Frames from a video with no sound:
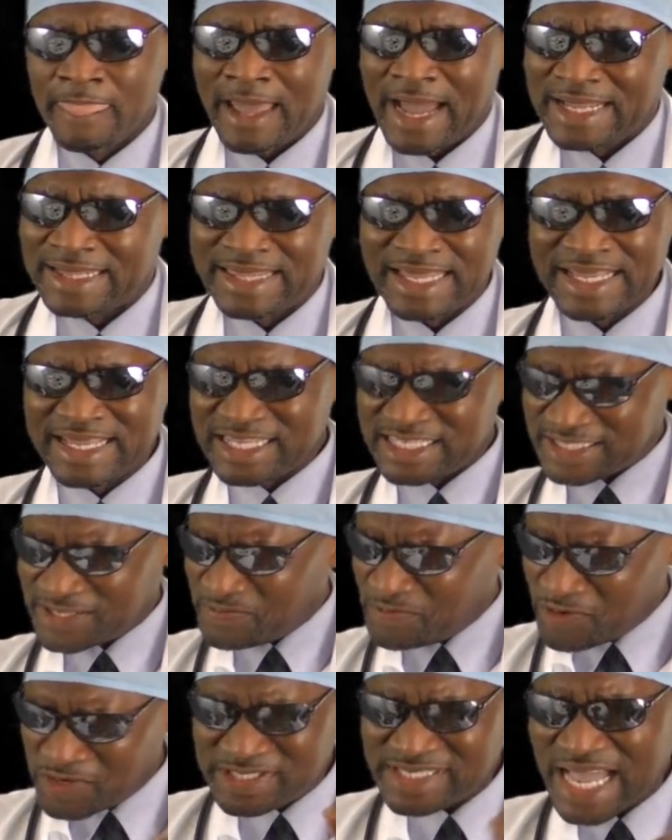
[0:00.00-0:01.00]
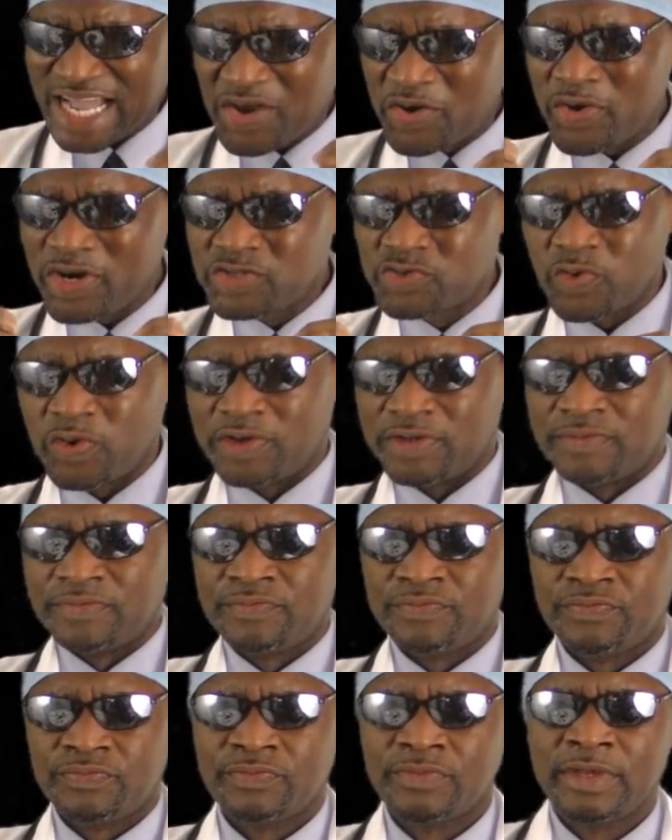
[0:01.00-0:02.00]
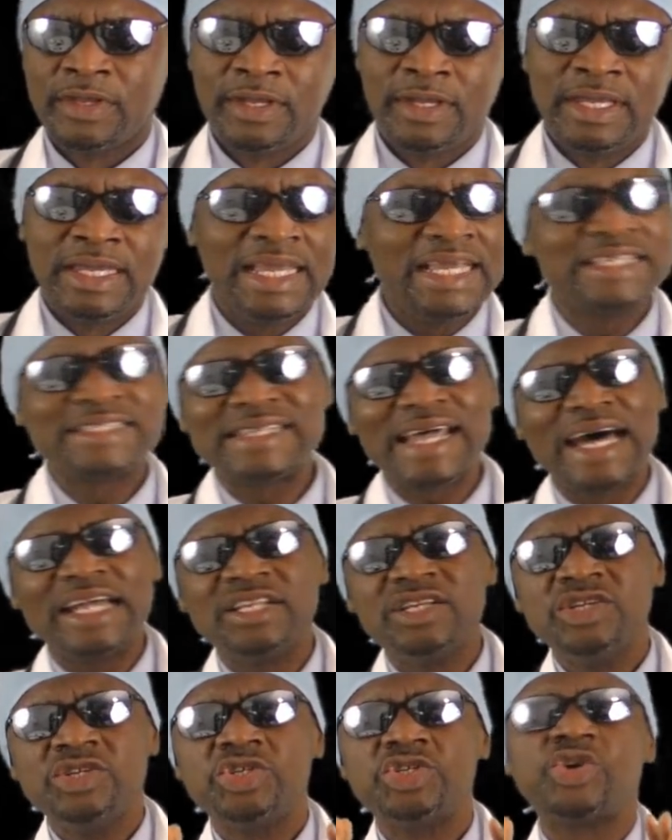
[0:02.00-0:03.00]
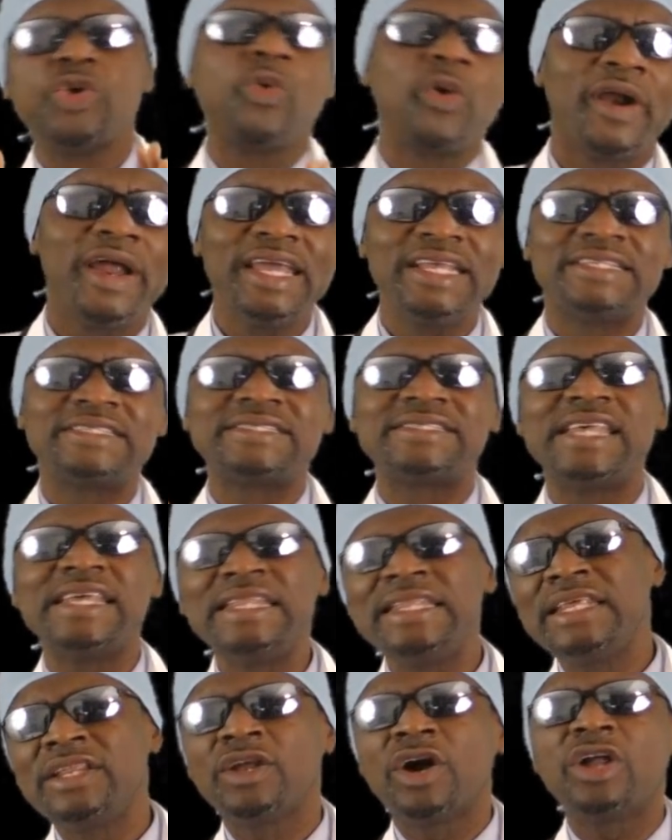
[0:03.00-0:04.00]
I think is the most accurate one, is that Sowore is sending